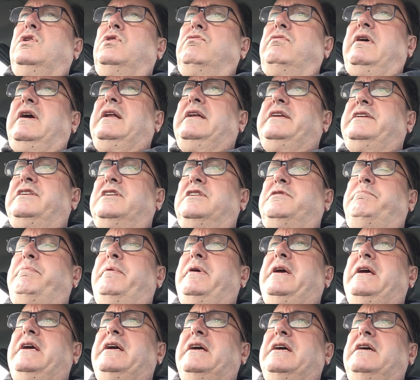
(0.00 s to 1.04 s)
really just
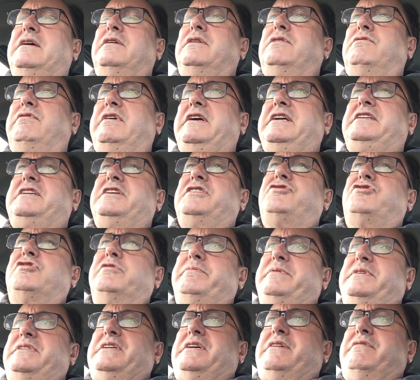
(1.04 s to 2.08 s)
being
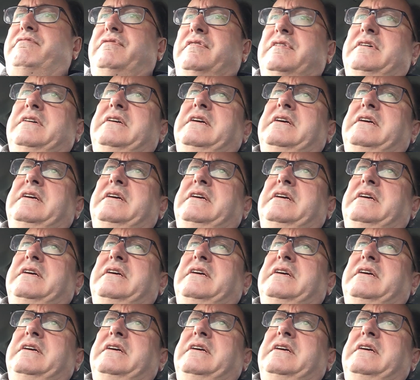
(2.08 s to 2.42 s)
redistributive.